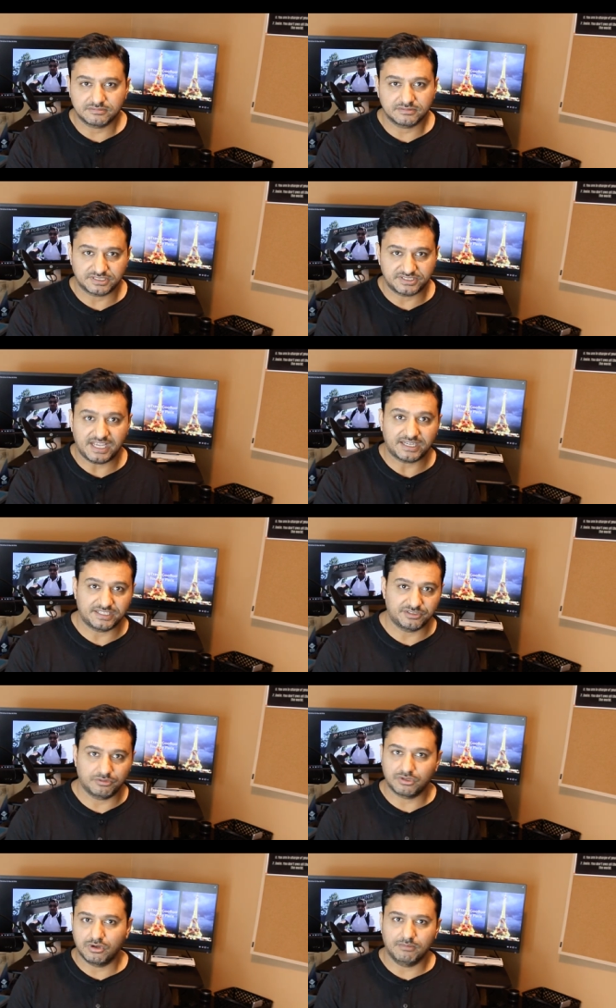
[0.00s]
Exactly.
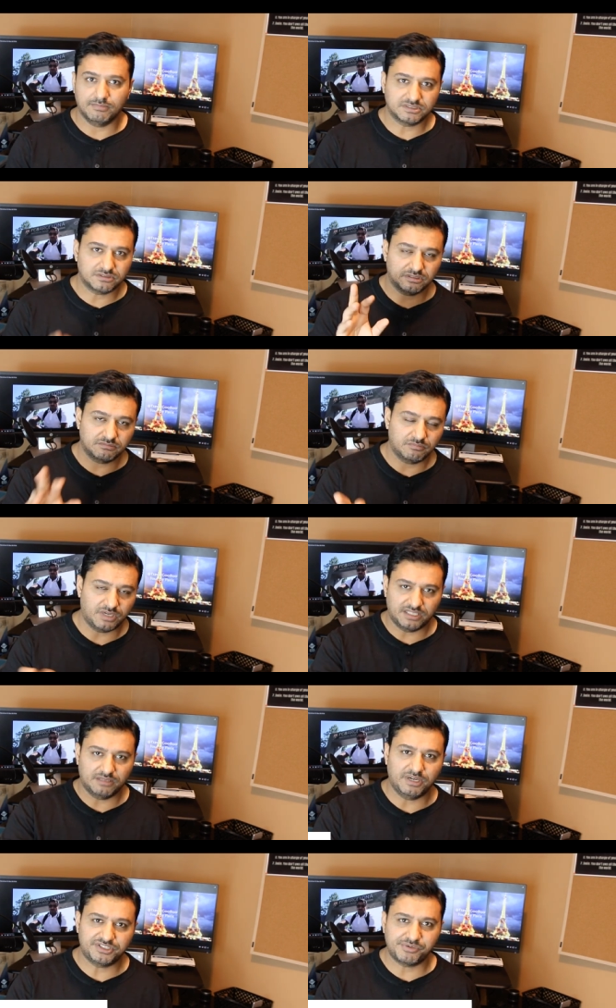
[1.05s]
You'll go on Amazon, buy
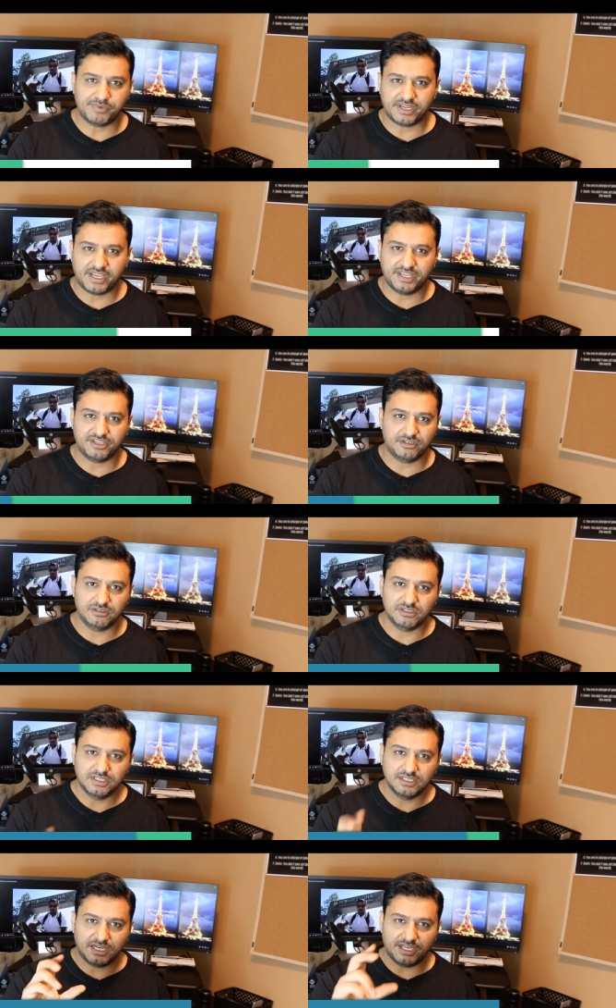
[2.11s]
the battery pack. Hey, you know,
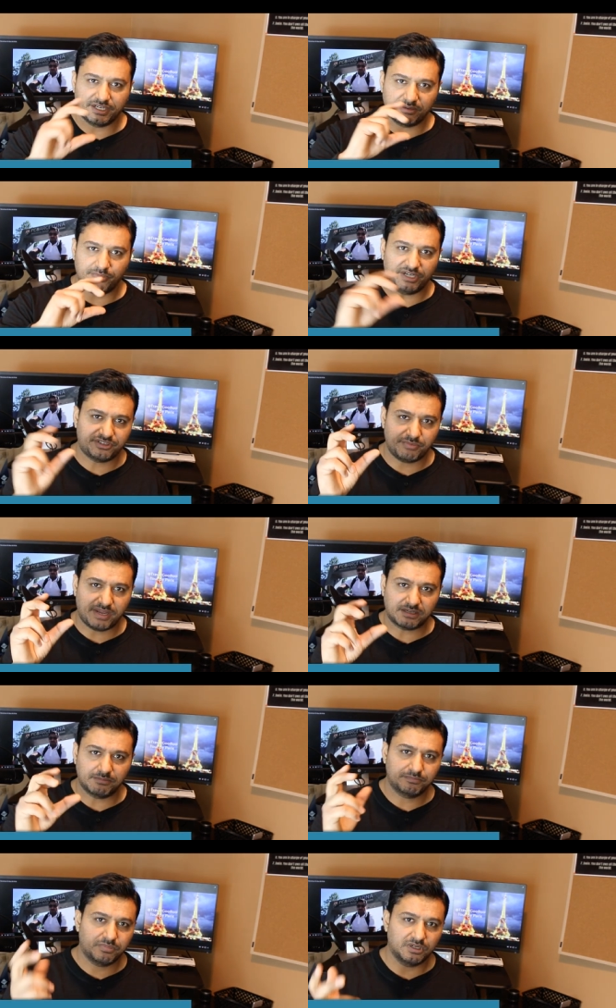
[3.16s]
I need a battery
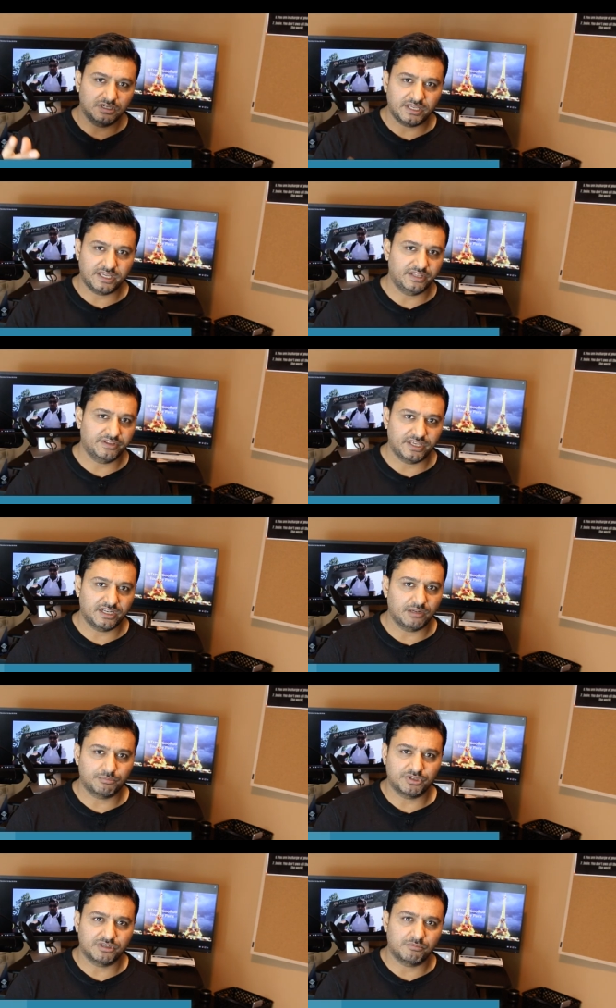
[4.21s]
backup, and then I'll
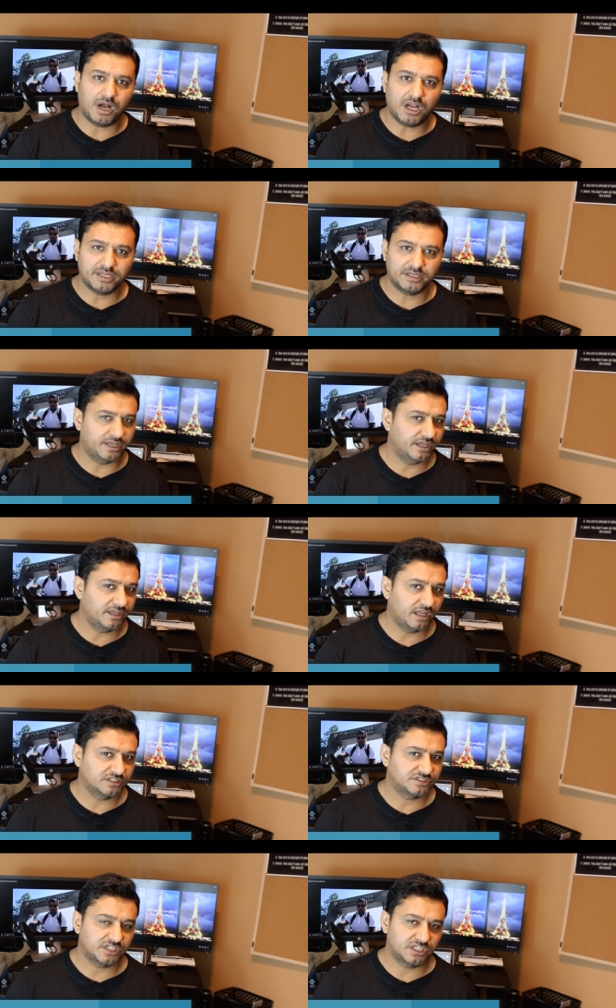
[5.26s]
put it in the pocket and
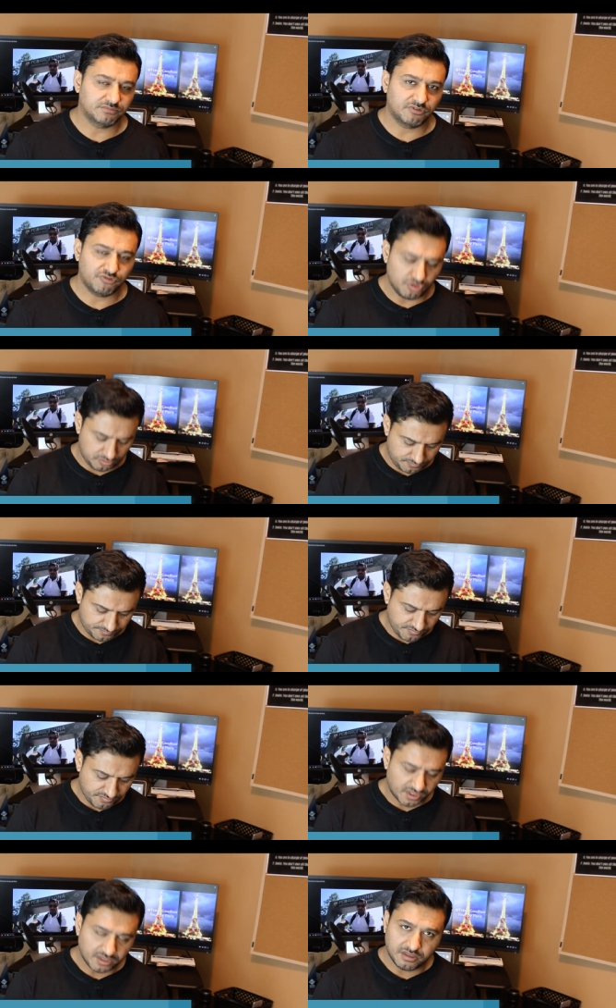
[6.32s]
I'll charge my phone.
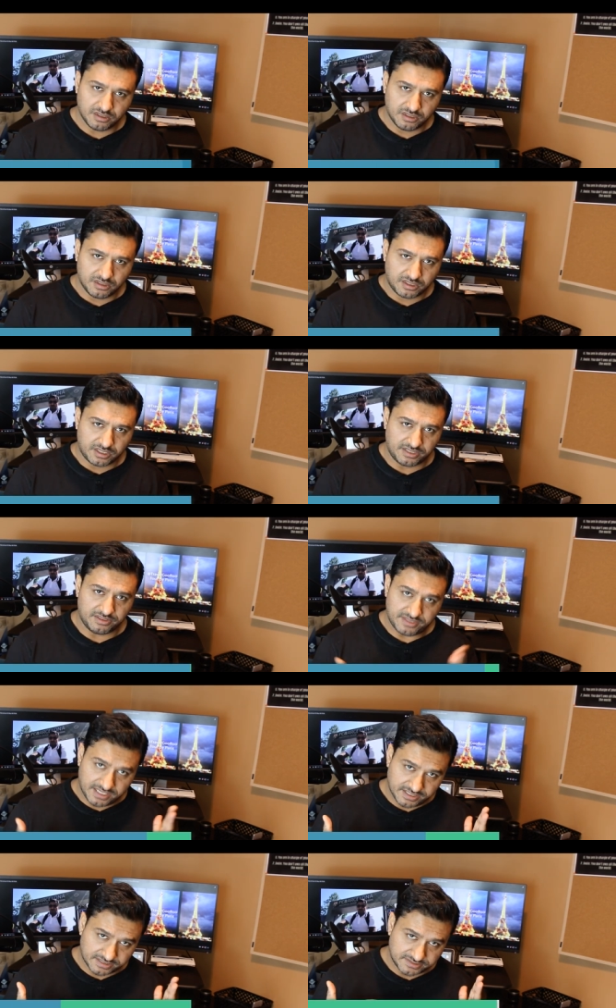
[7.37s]
And
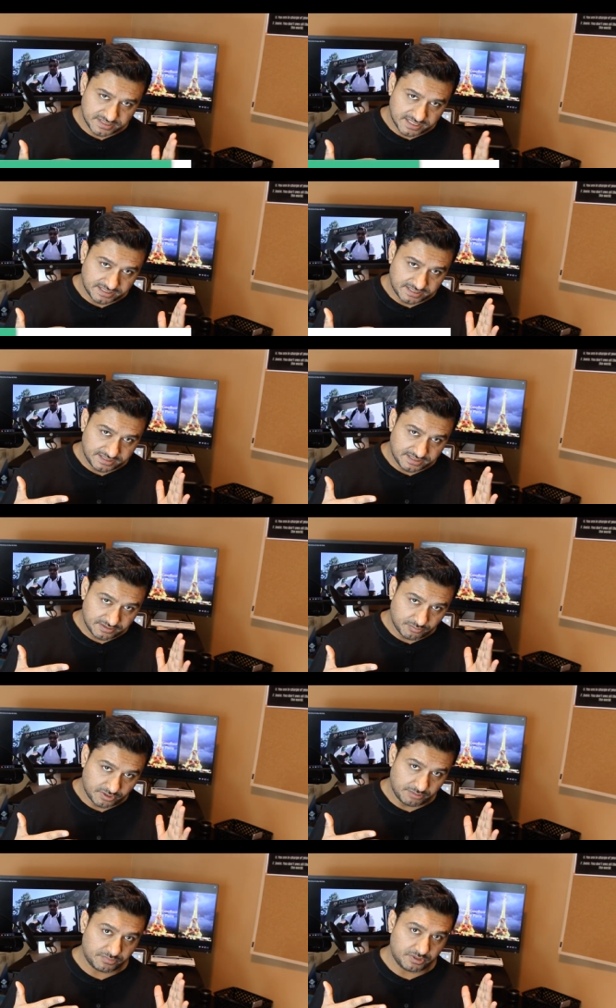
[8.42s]
that exactly
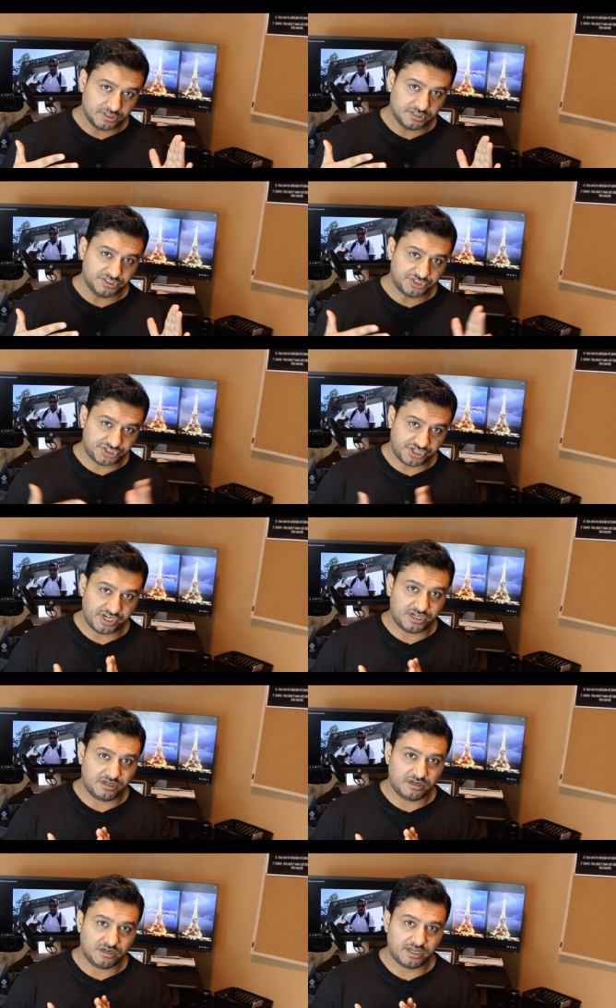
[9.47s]
what I'm gonna
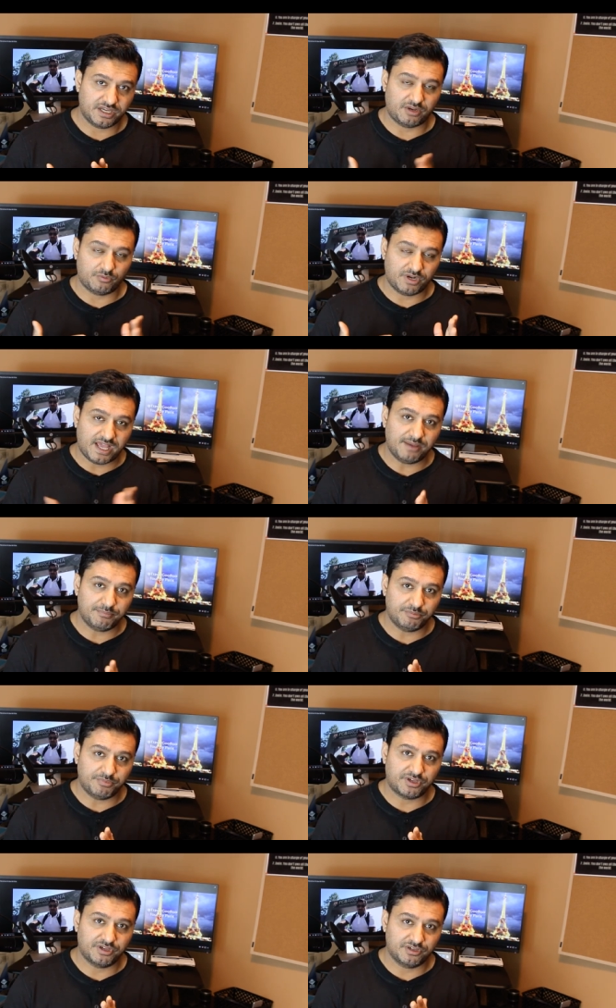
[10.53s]
share and what happened,
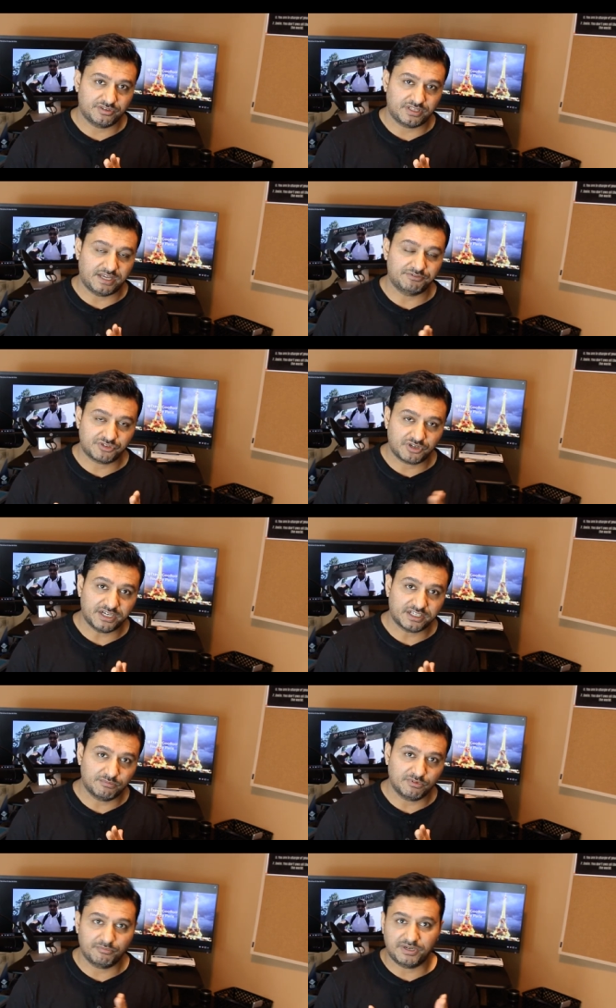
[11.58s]
because I've tried a
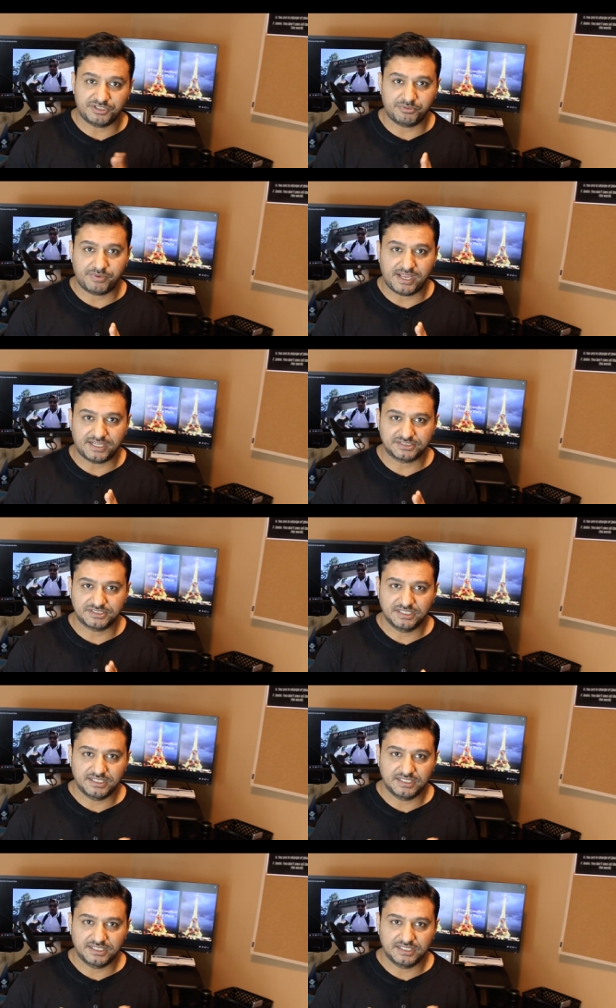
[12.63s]
couple of battery packs